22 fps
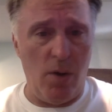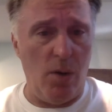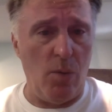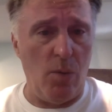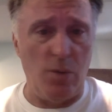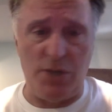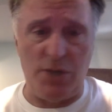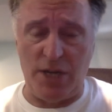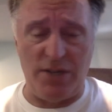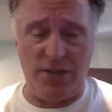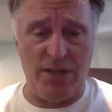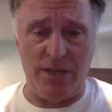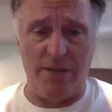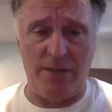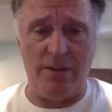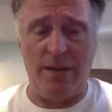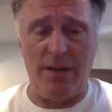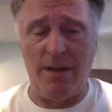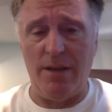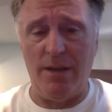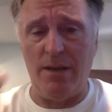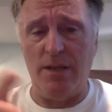which I did.
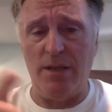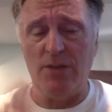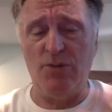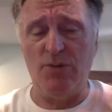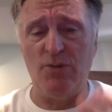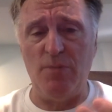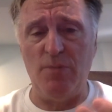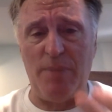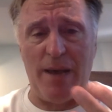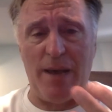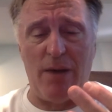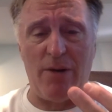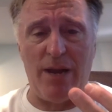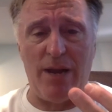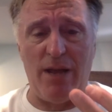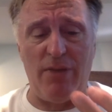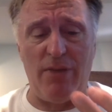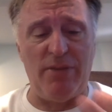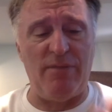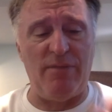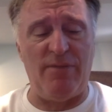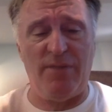True Power
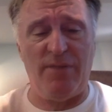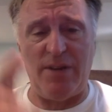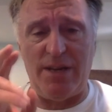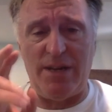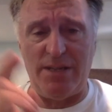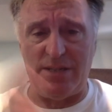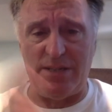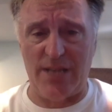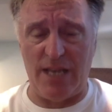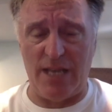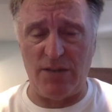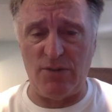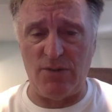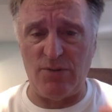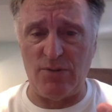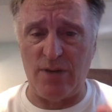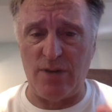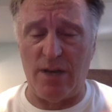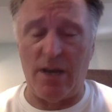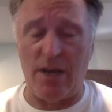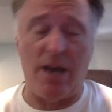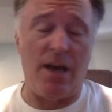Health and Fitness, and
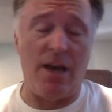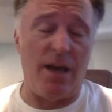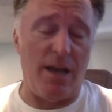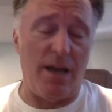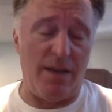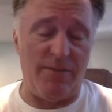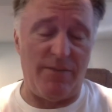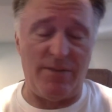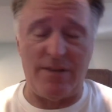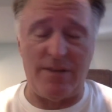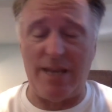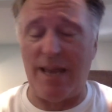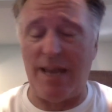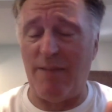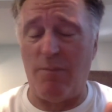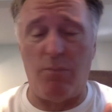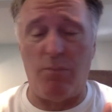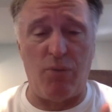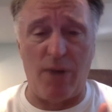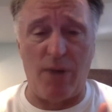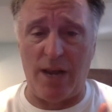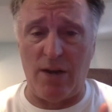had
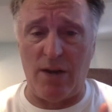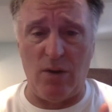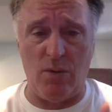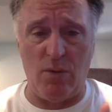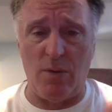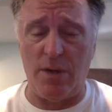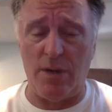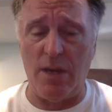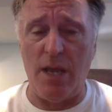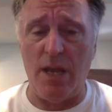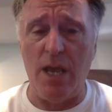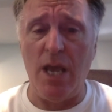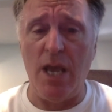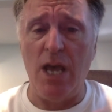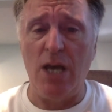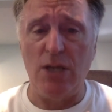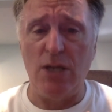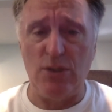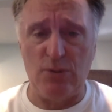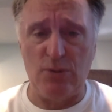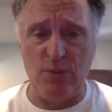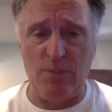a brand new one,
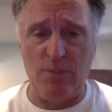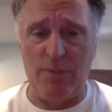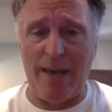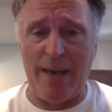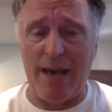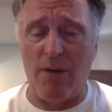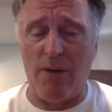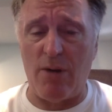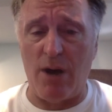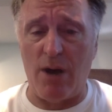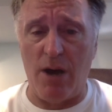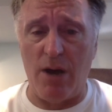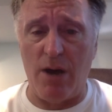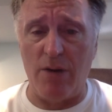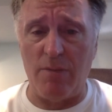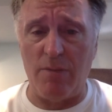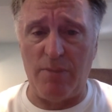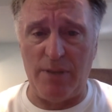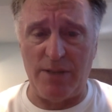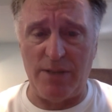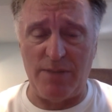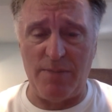True Power 100
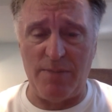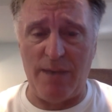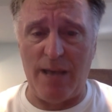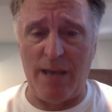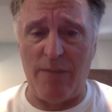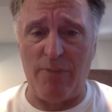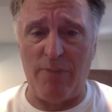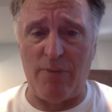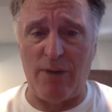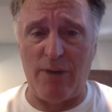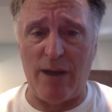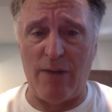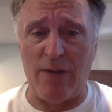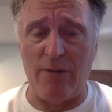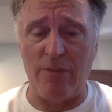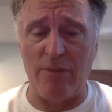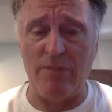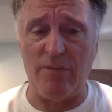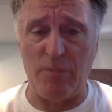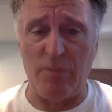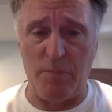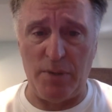plus mile per hour
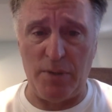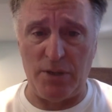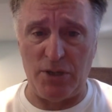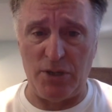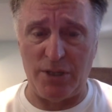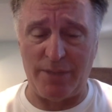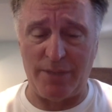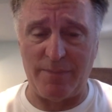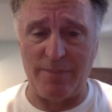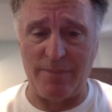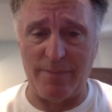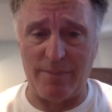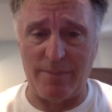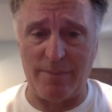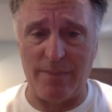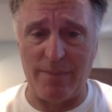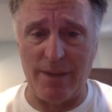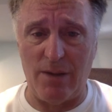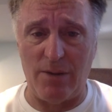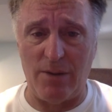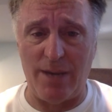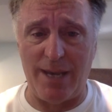for pitching.
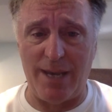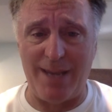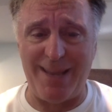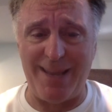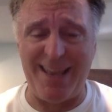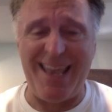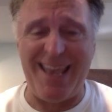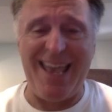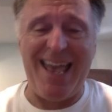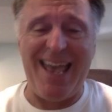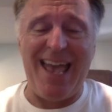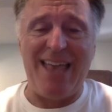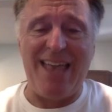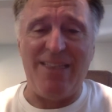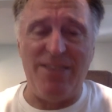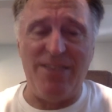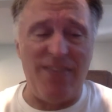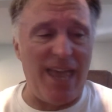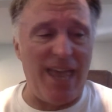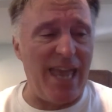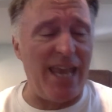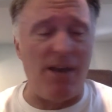Okay,
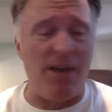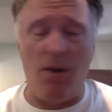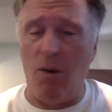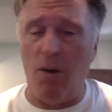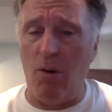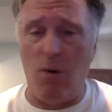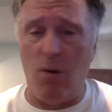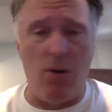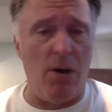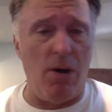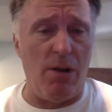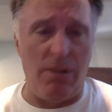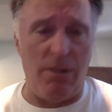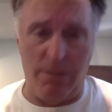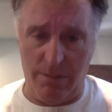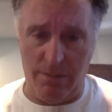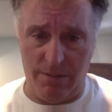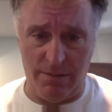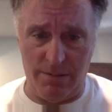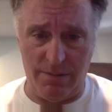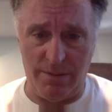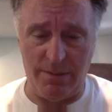they all
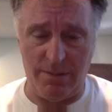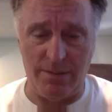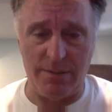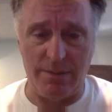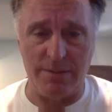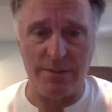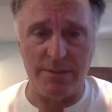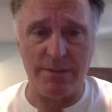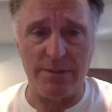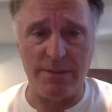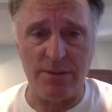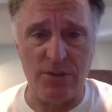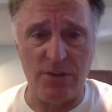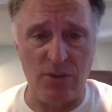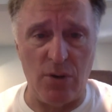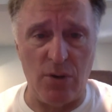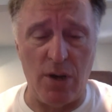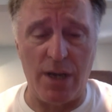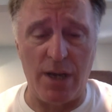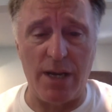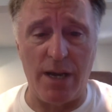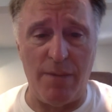
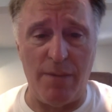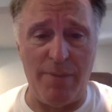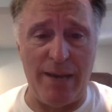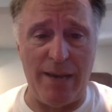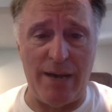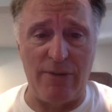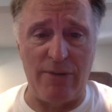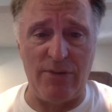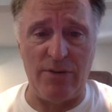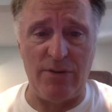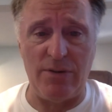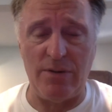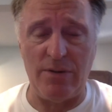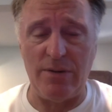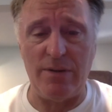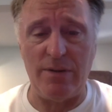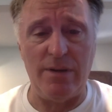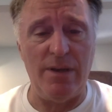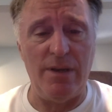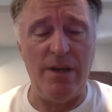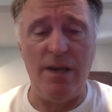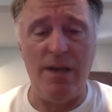talk about
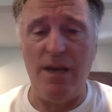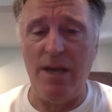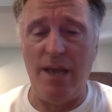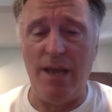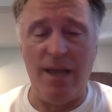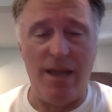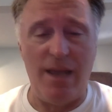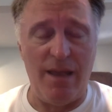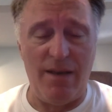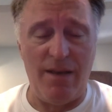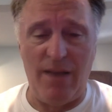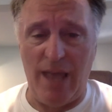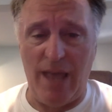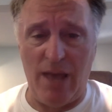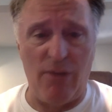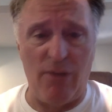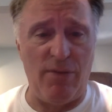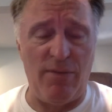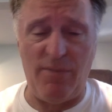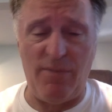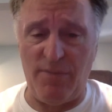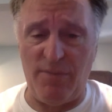
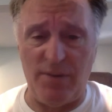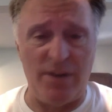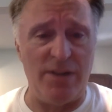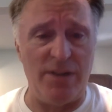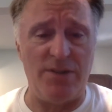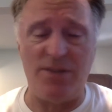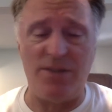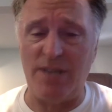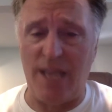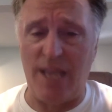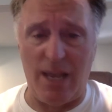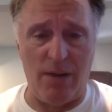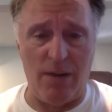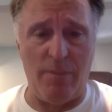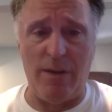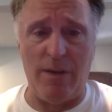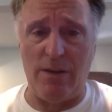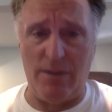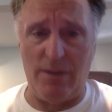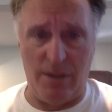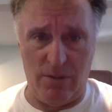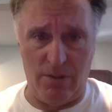health, fitness,
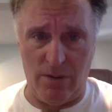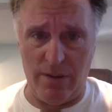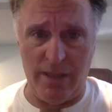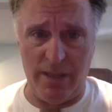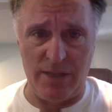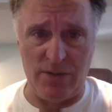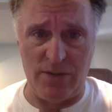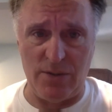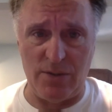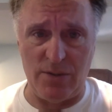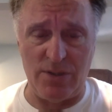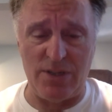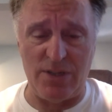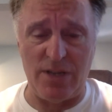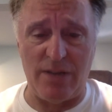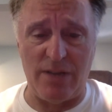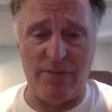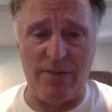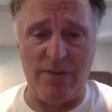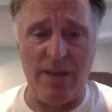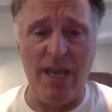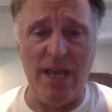kettlebell, and all that sort of
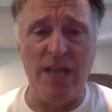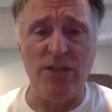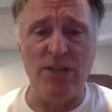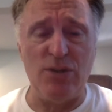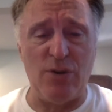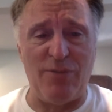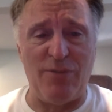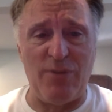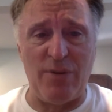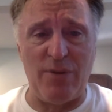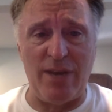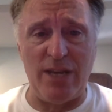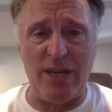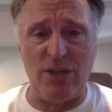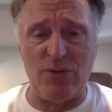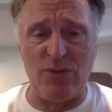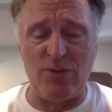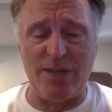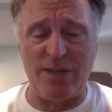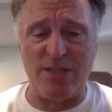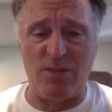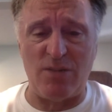stuff. So if you're
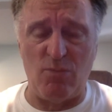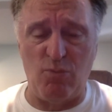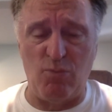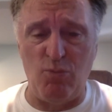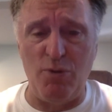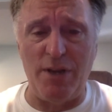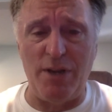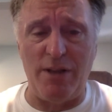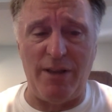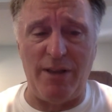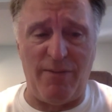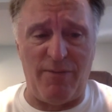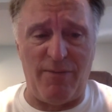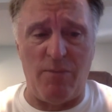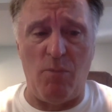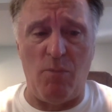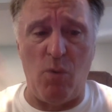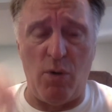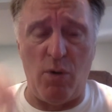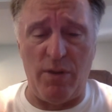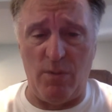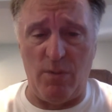interested really for
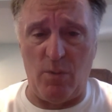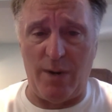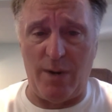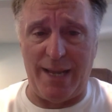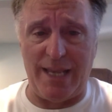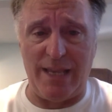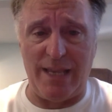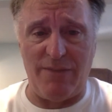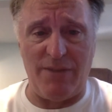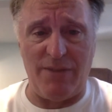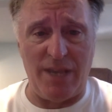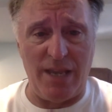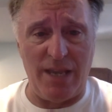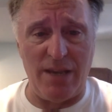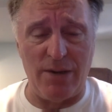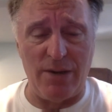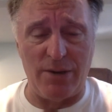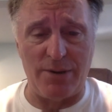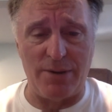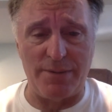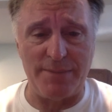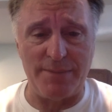more than what I give you
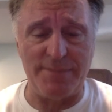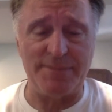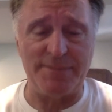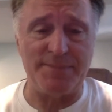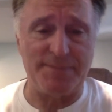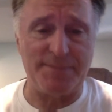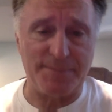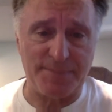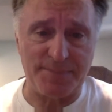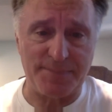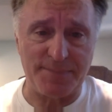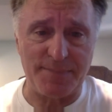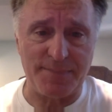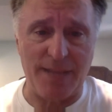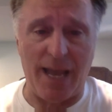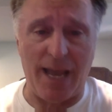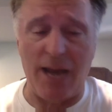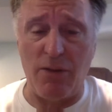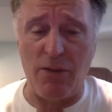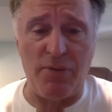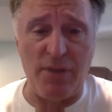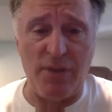here,
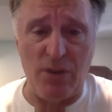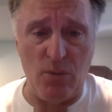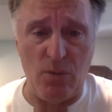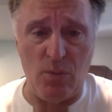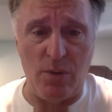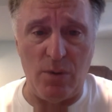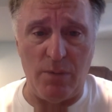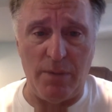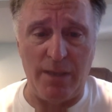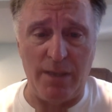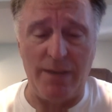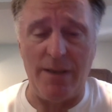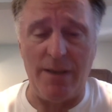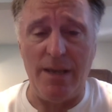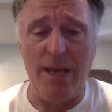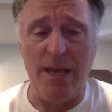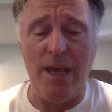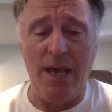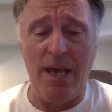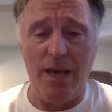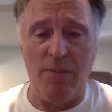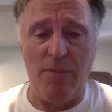I don't think you will be,
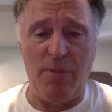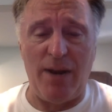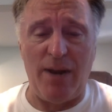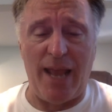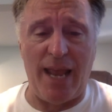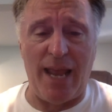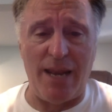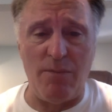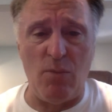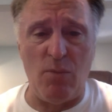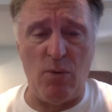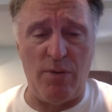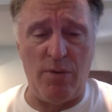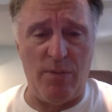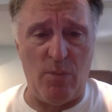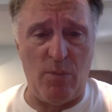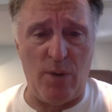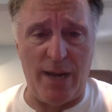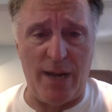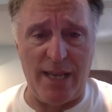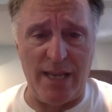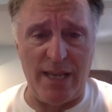but any more than
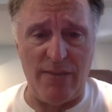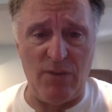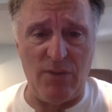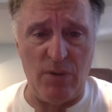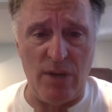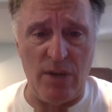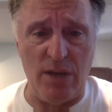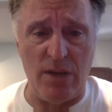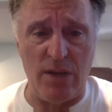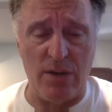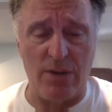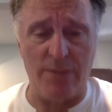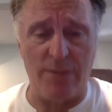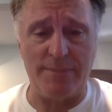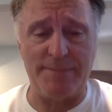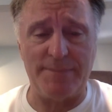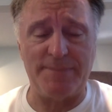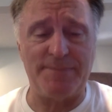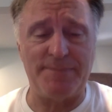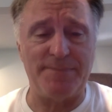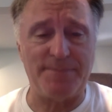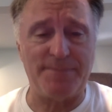what I give you here,
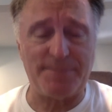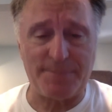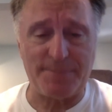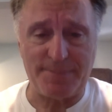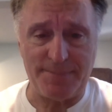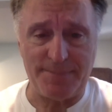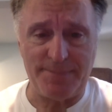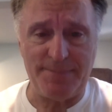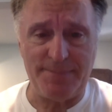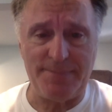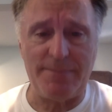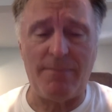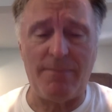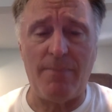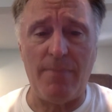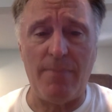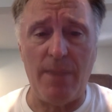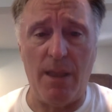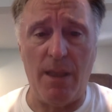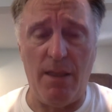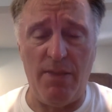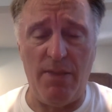
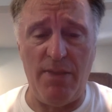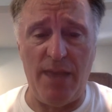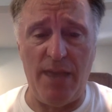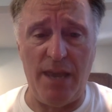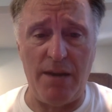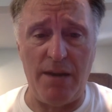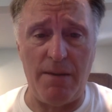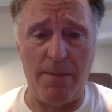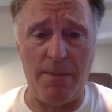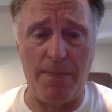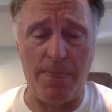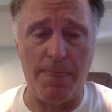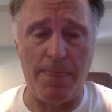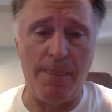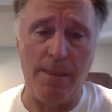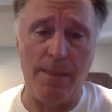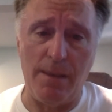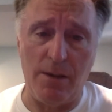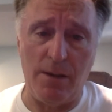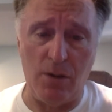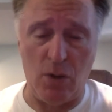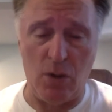then
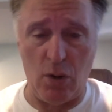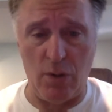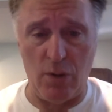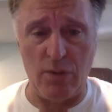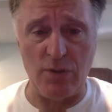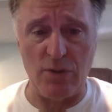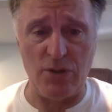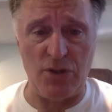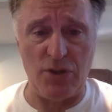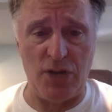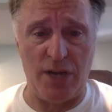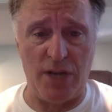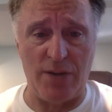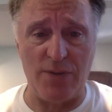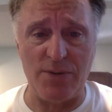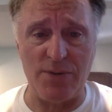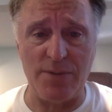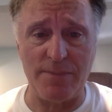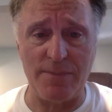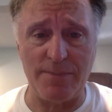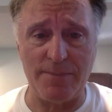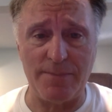go to those
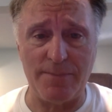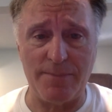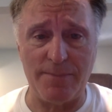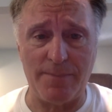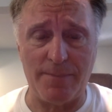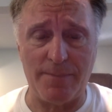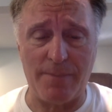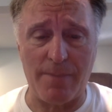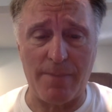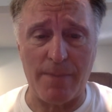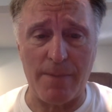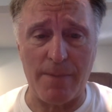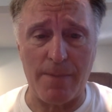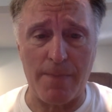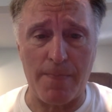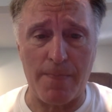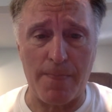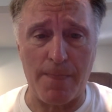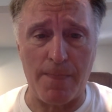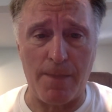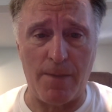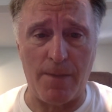channels.
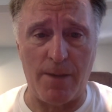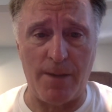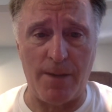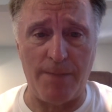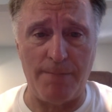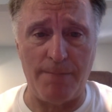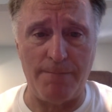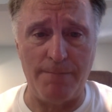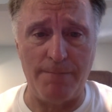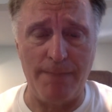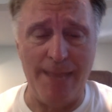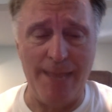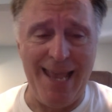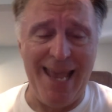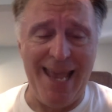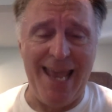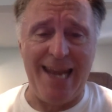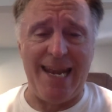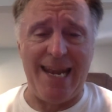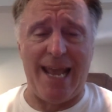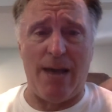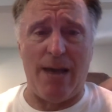Okay,
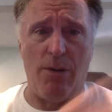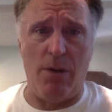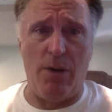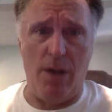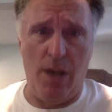now,